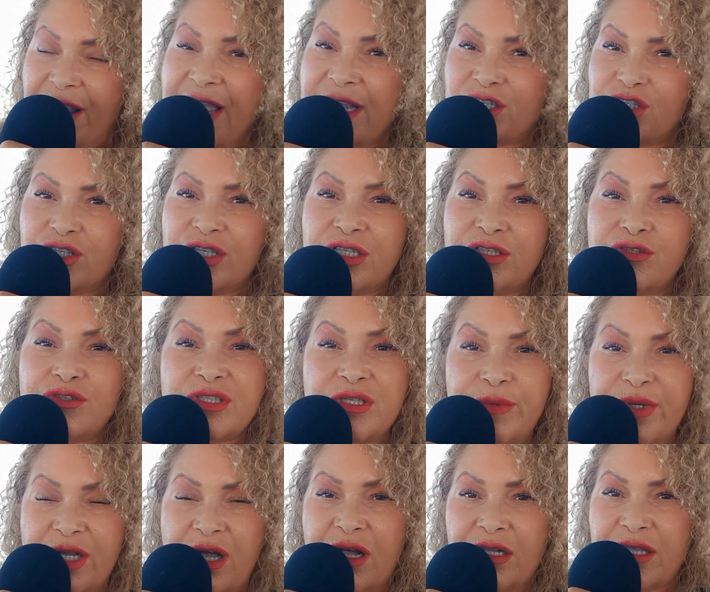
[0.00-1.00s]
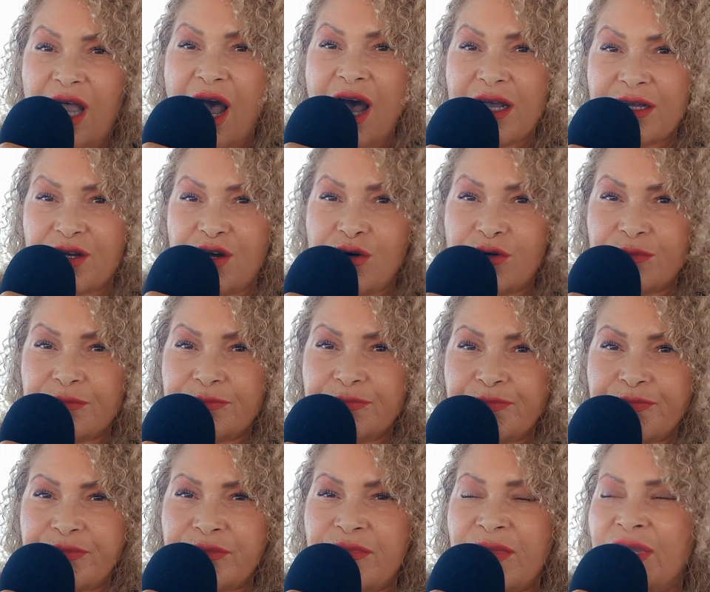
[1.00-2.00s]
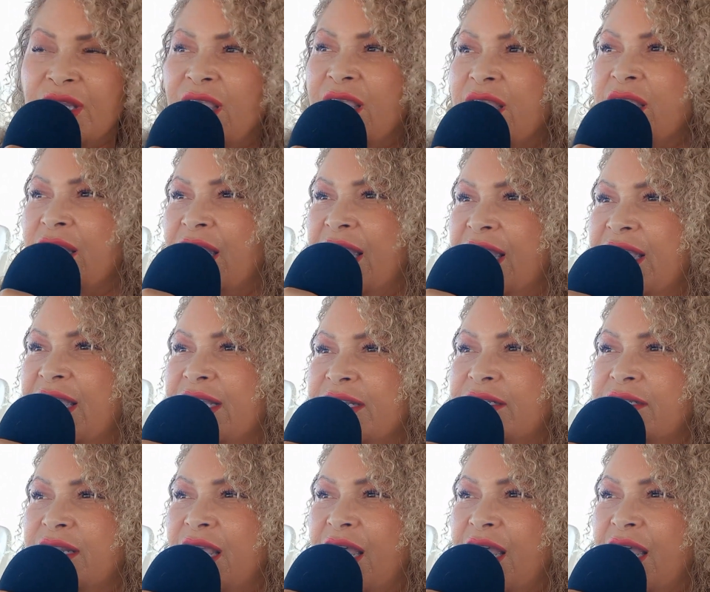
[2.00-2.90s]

Actually, it used to be called hot comb, and